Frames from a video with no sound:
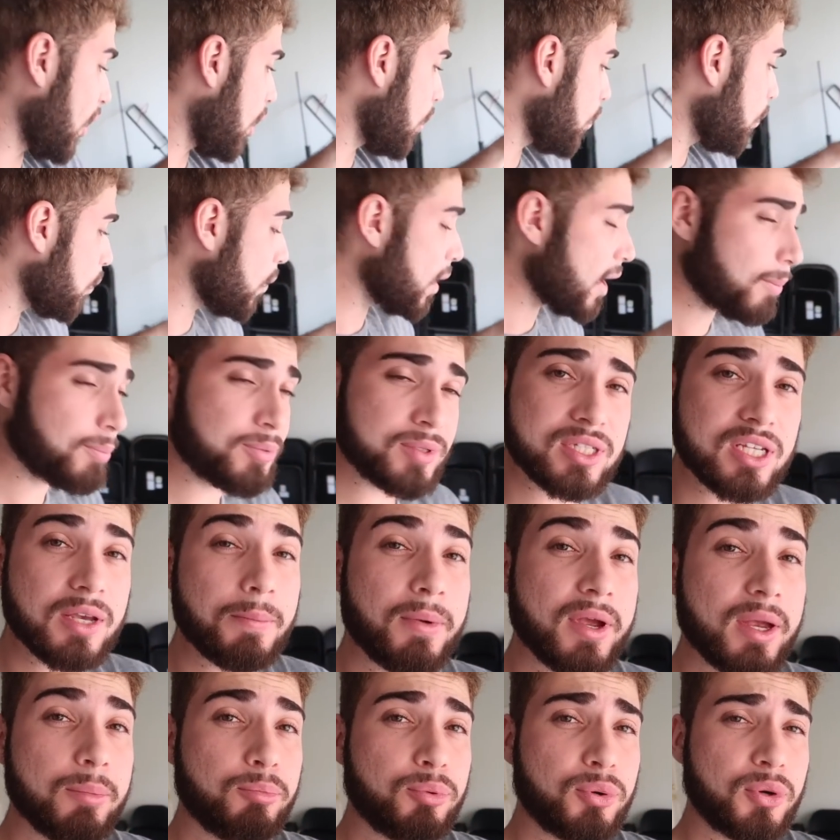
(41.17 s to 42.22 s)
a whip to
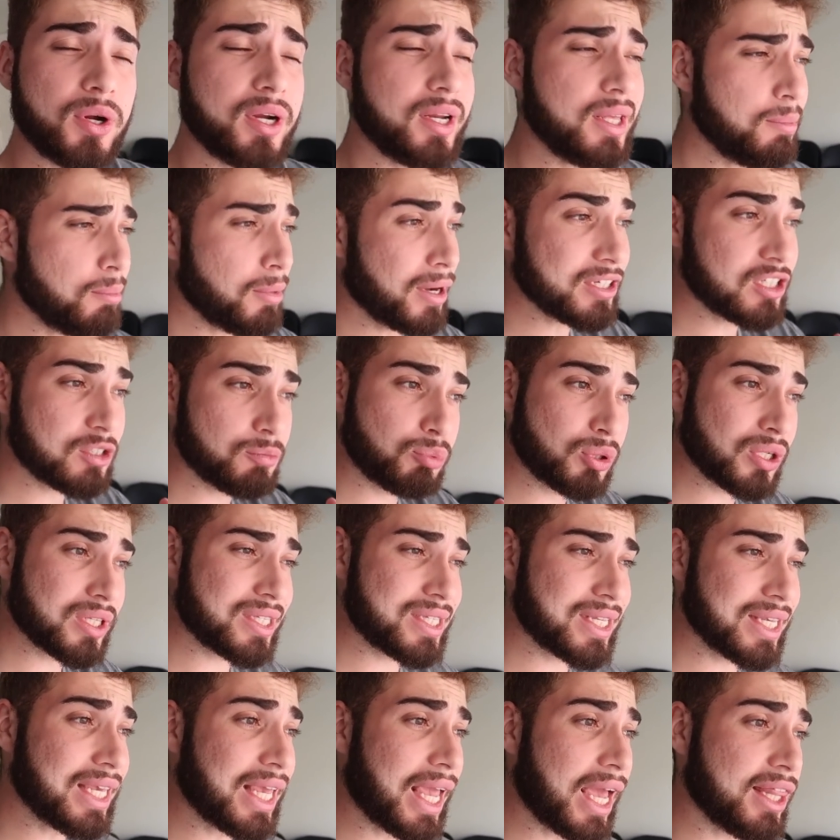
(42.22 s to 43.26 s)
be pretty much put
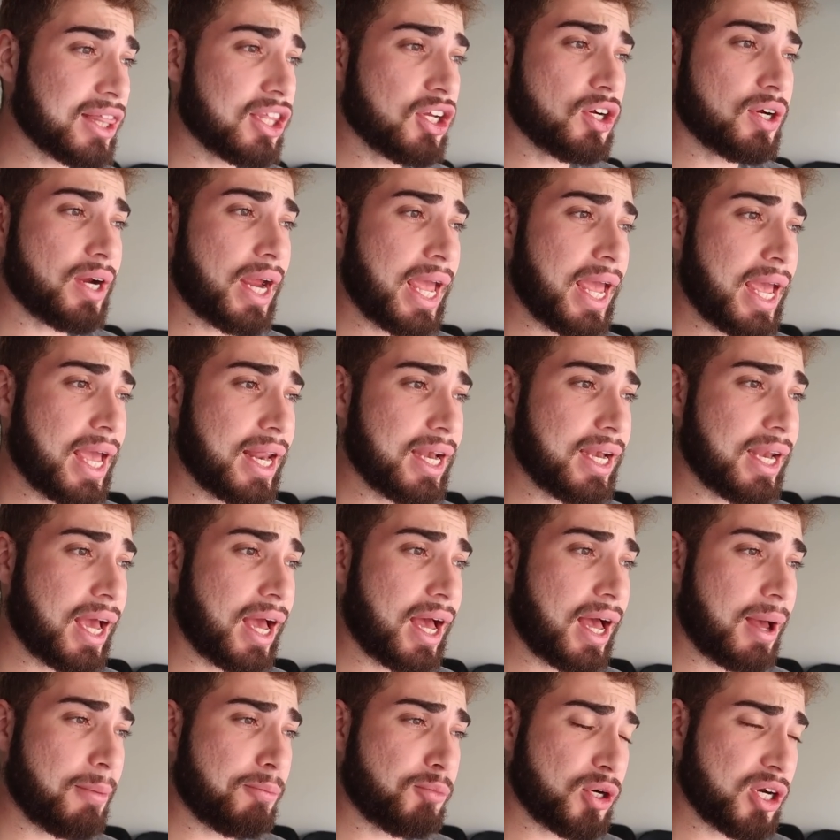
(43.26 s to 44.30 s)
together and
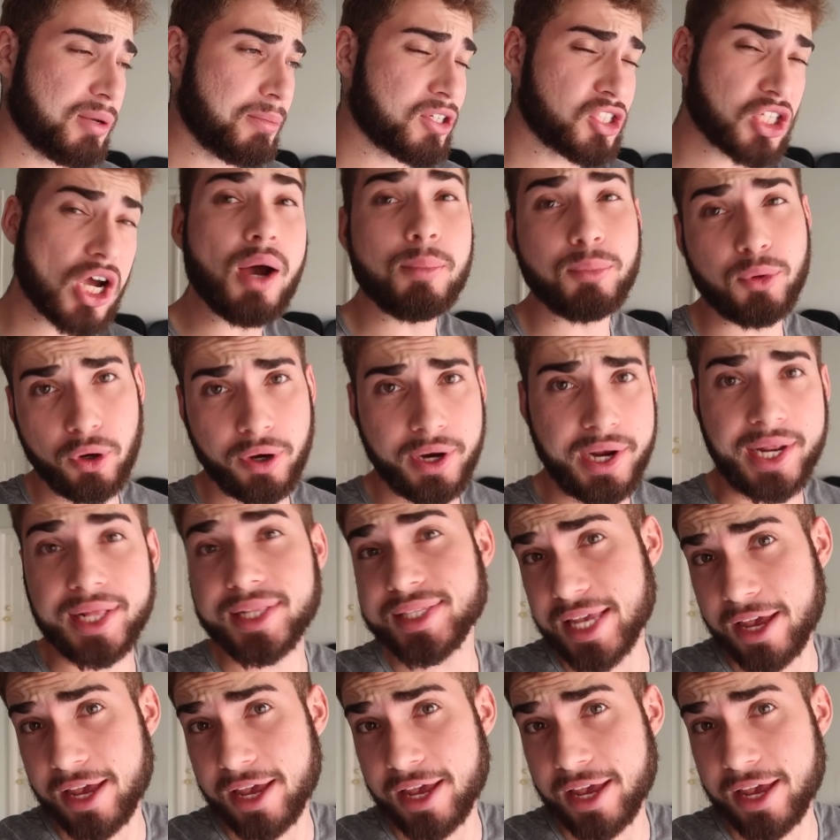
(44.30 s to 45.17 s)
uh, pretty much upgraded,